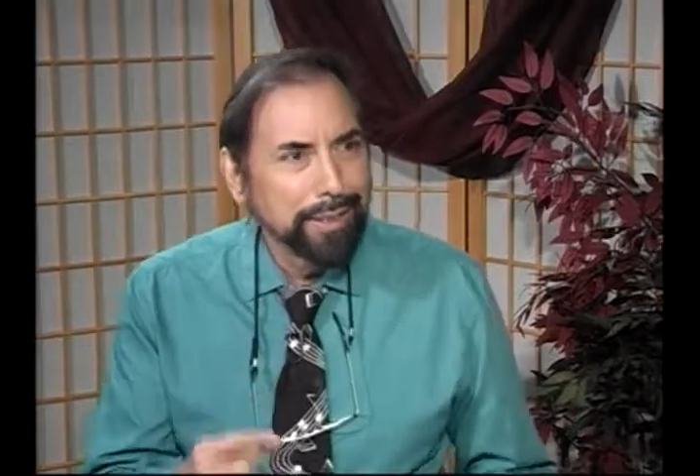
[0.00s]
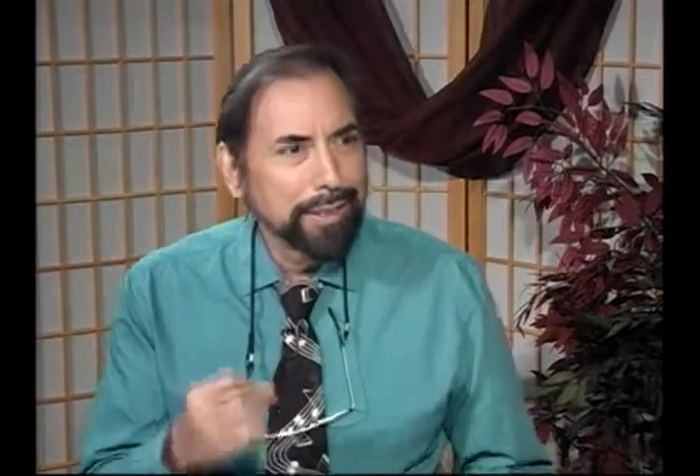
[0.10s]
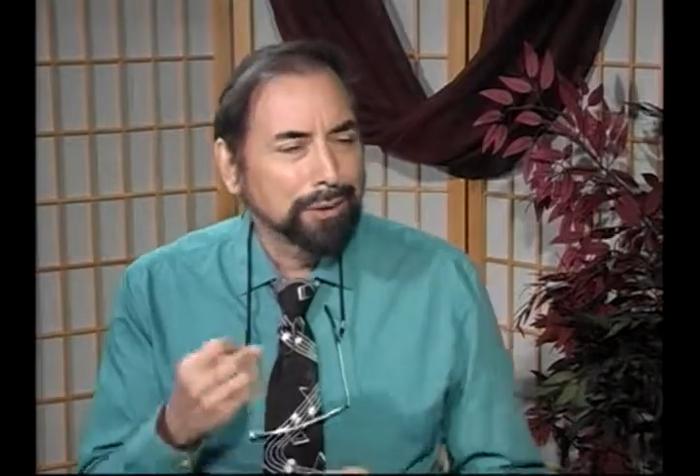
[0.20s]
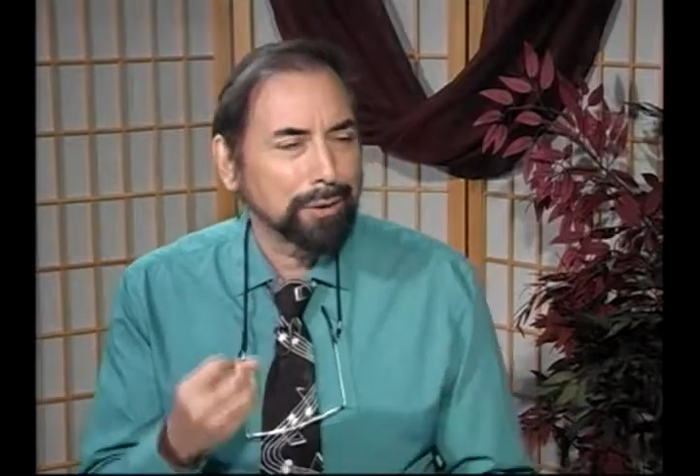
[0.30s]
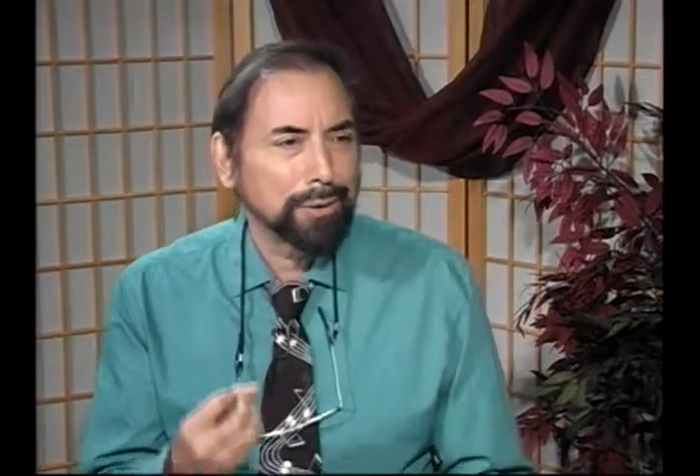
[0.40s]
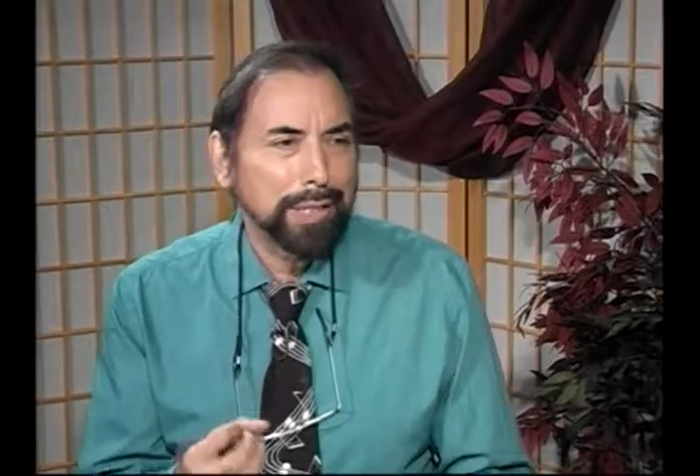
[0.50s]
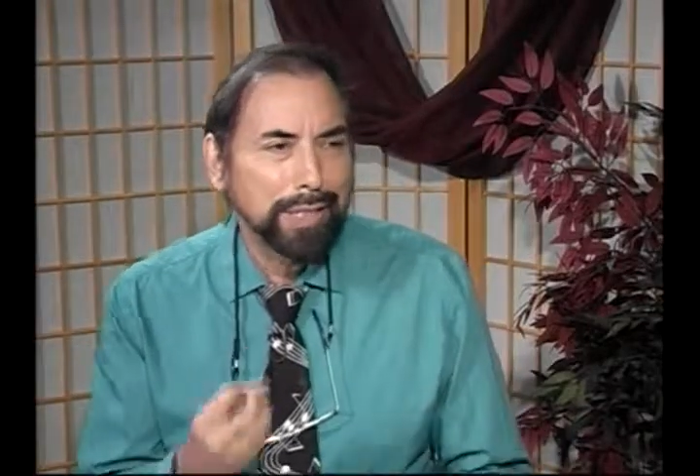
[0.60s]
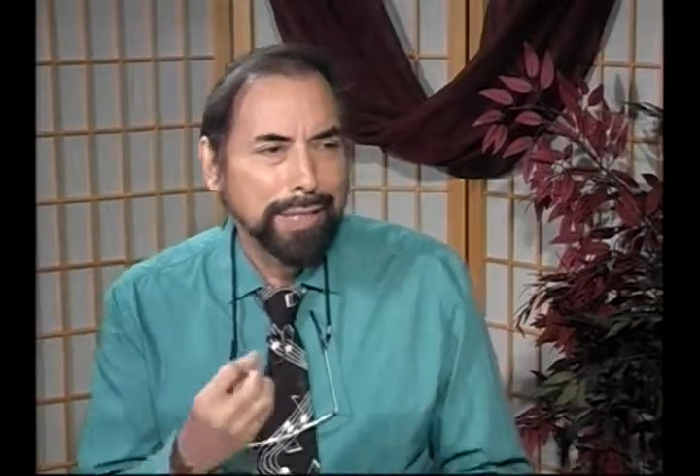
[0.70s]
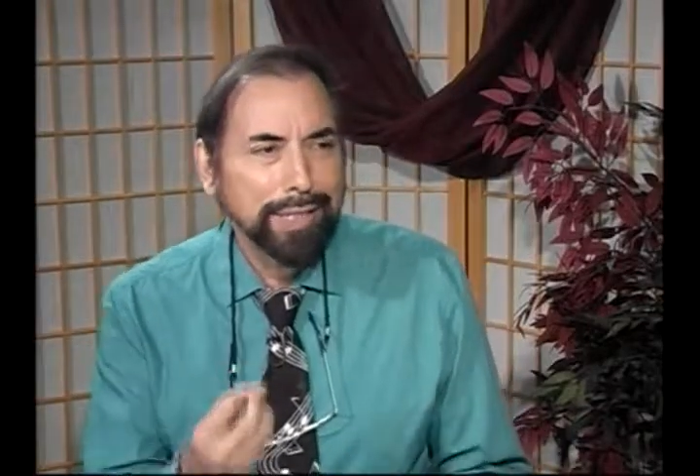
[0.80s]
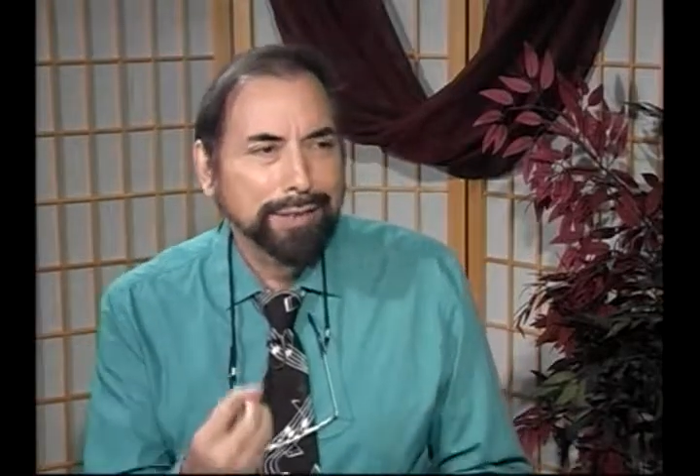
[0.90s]
So
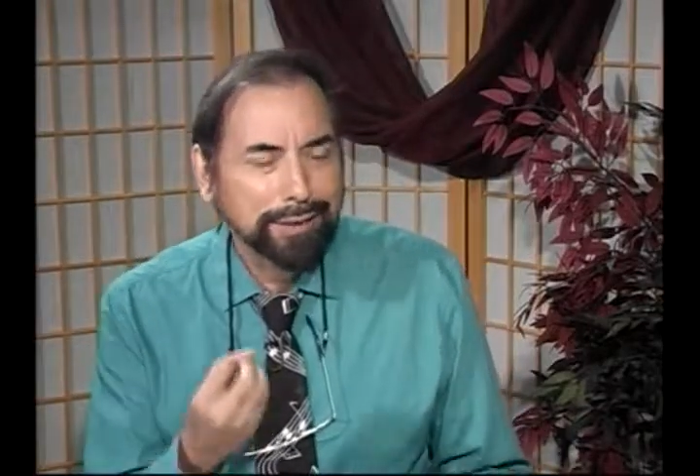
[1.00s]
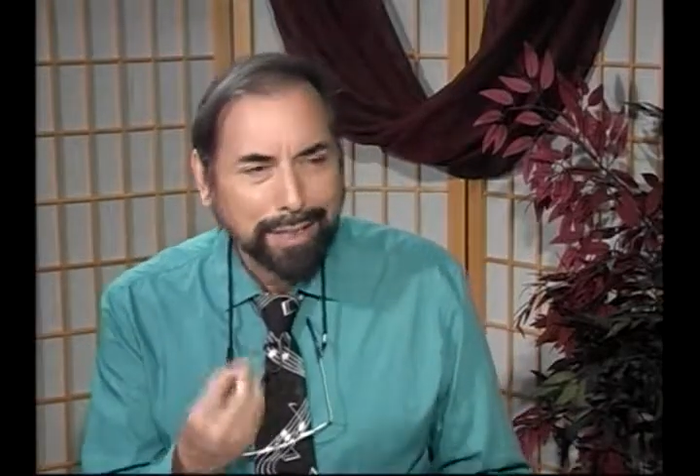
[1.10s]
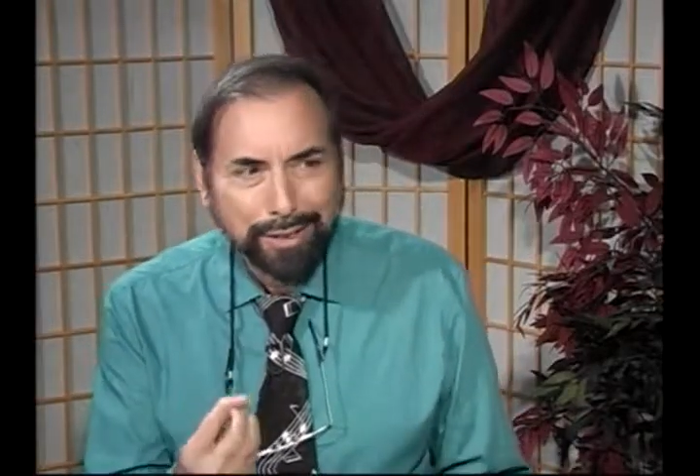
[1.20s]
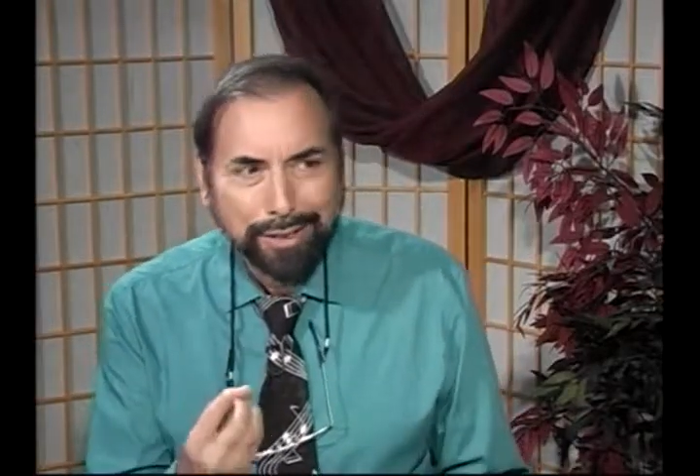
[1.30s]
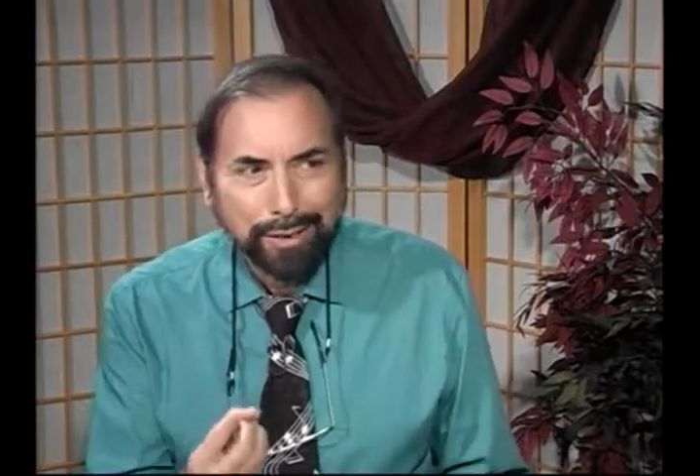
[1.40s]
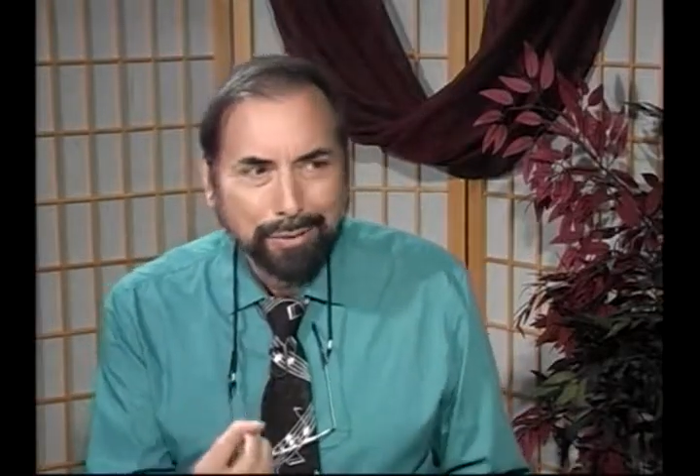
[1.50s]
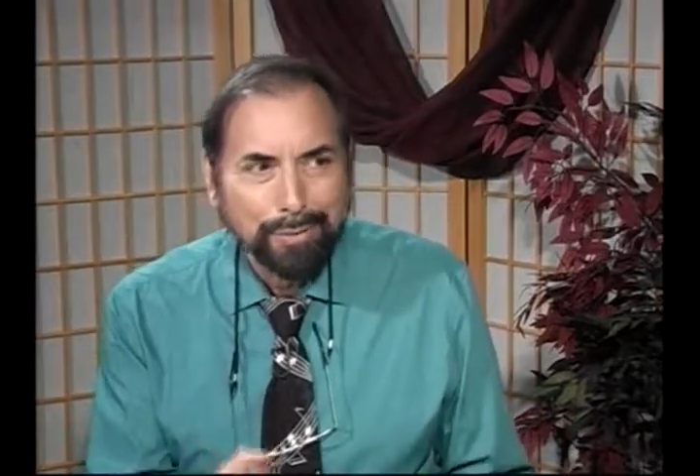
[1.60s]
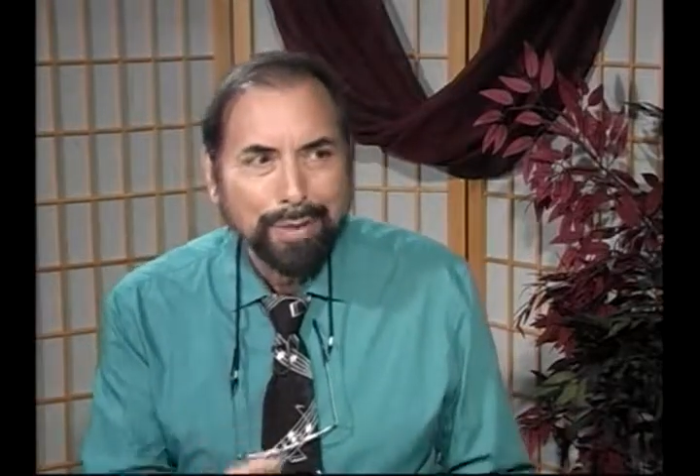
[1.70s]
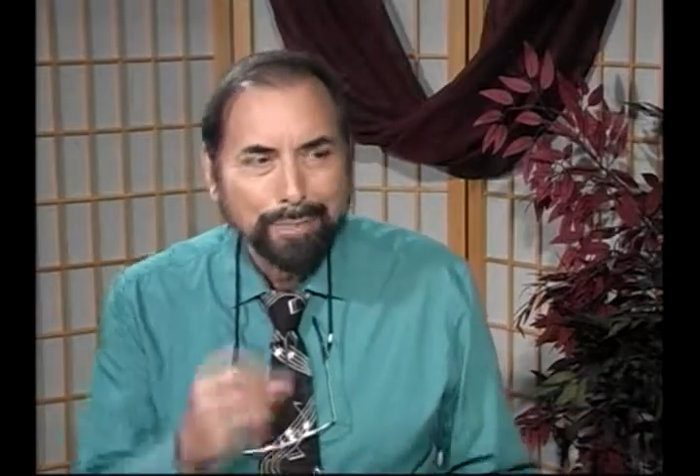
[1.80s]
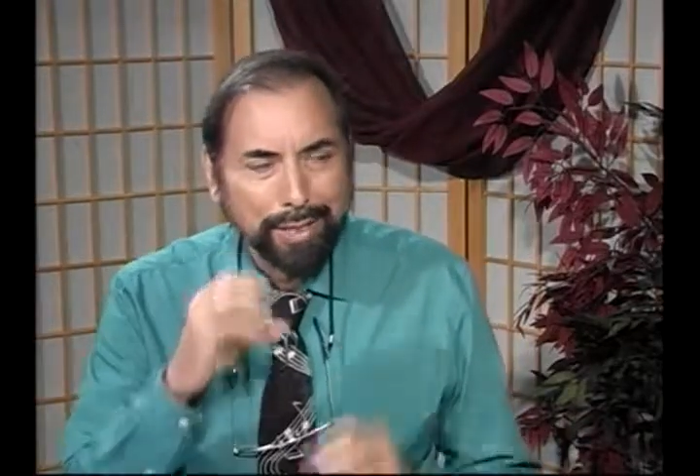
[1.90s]
he is telling you
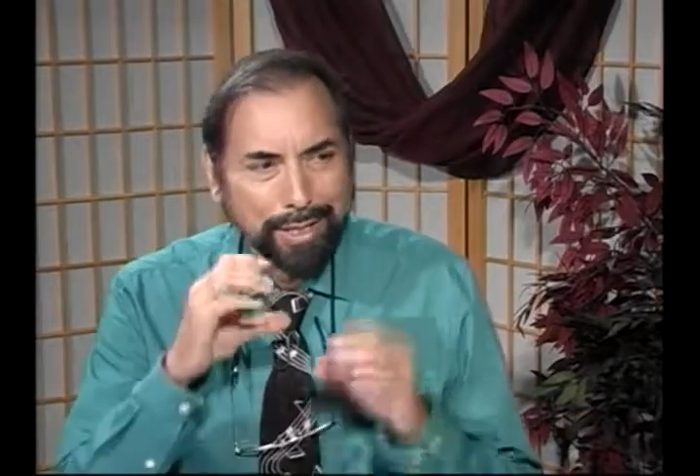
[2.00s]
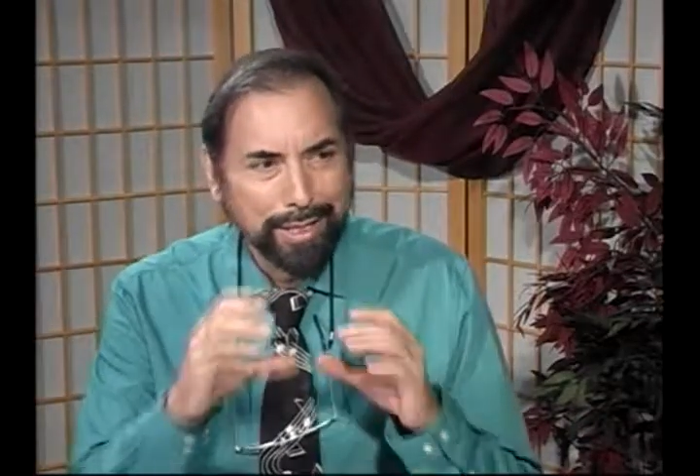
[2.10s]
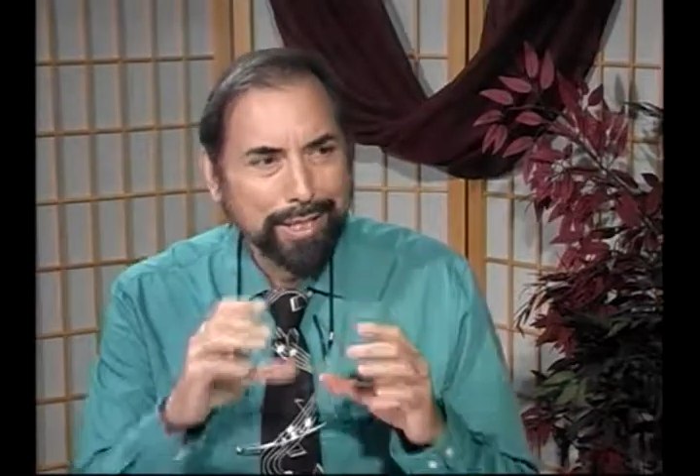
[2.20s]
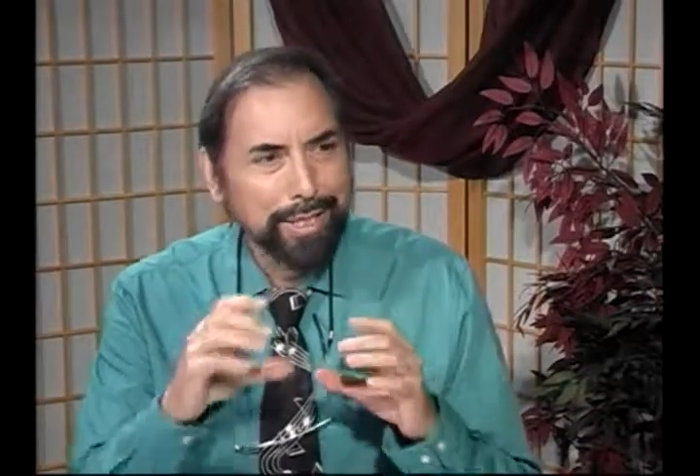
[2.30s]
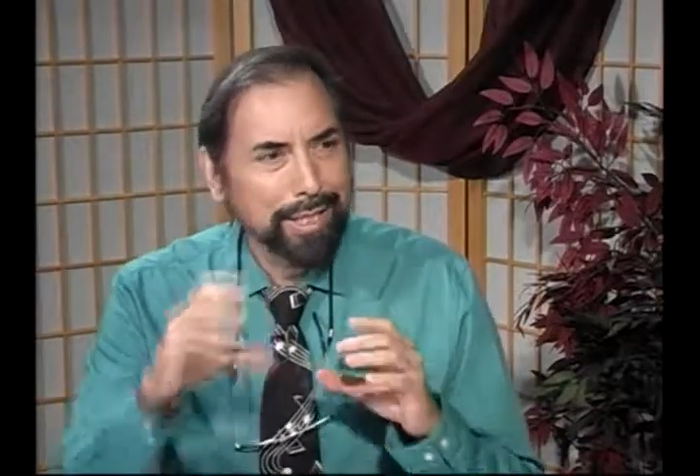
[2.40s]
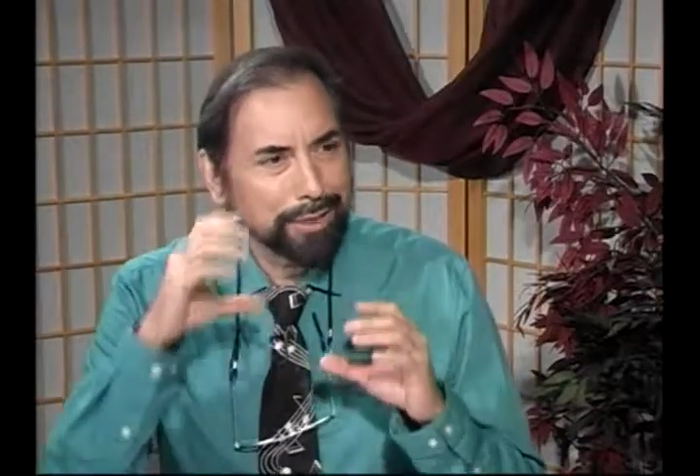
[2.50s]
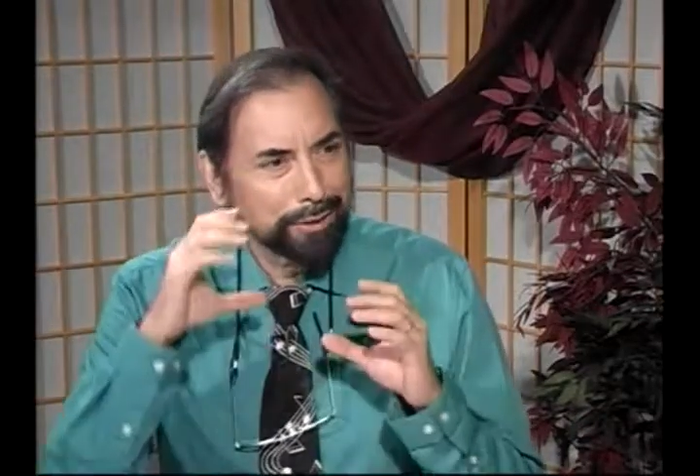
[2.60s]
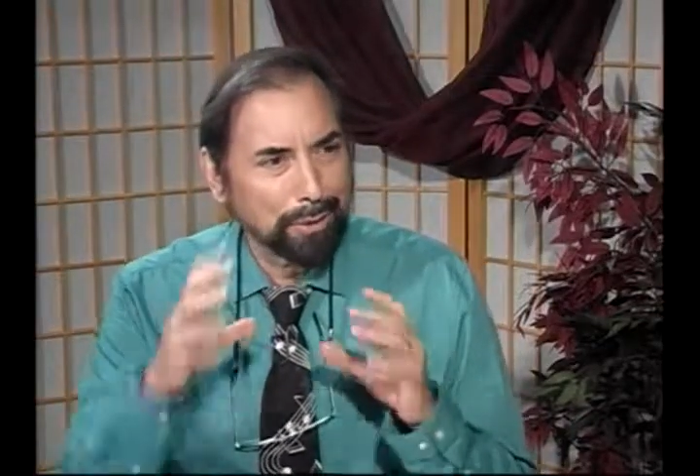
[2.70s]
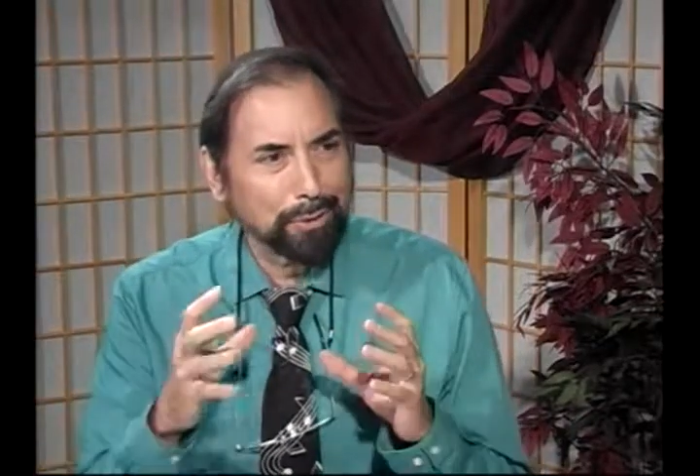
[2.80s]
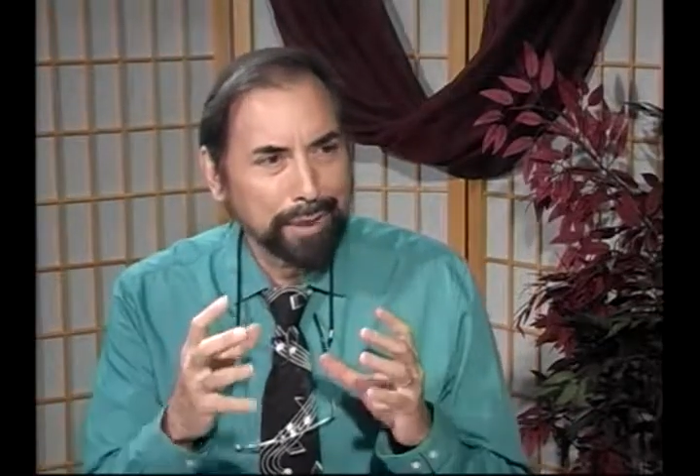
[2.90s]
that he is
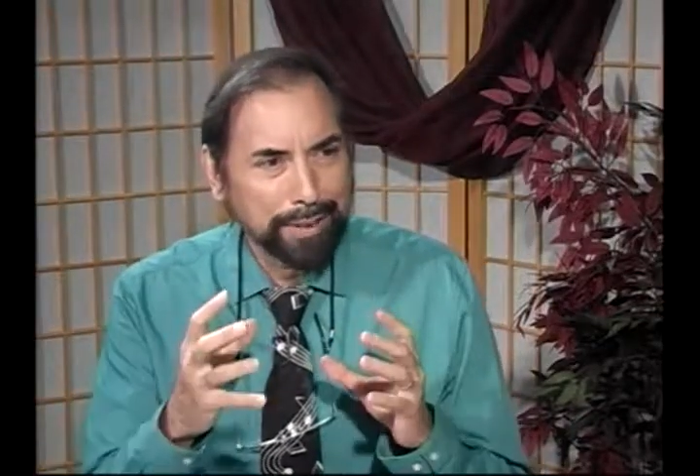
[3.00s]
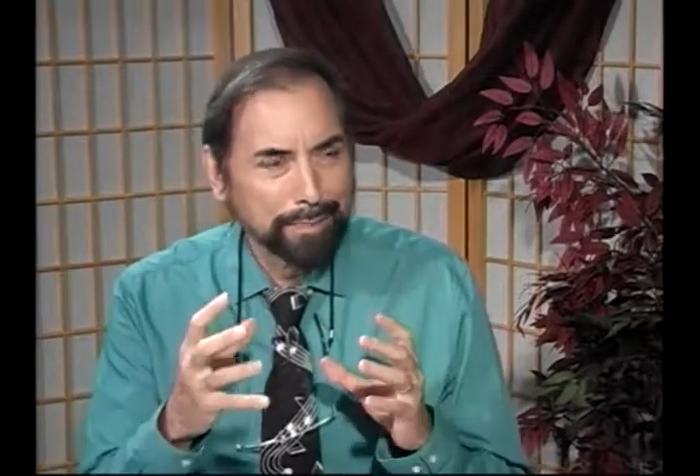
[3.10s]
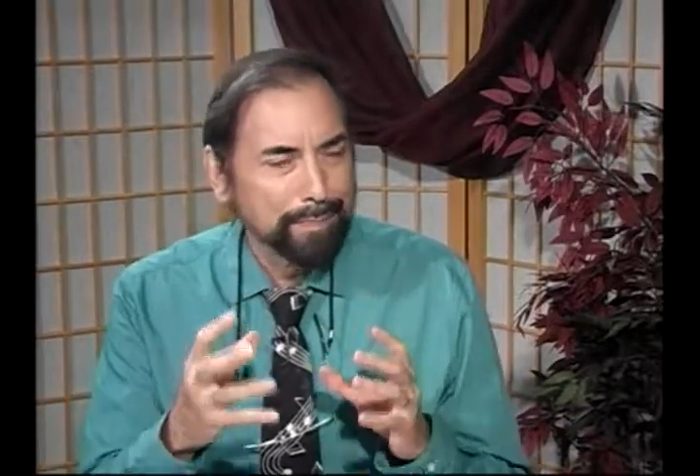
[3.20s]
holy.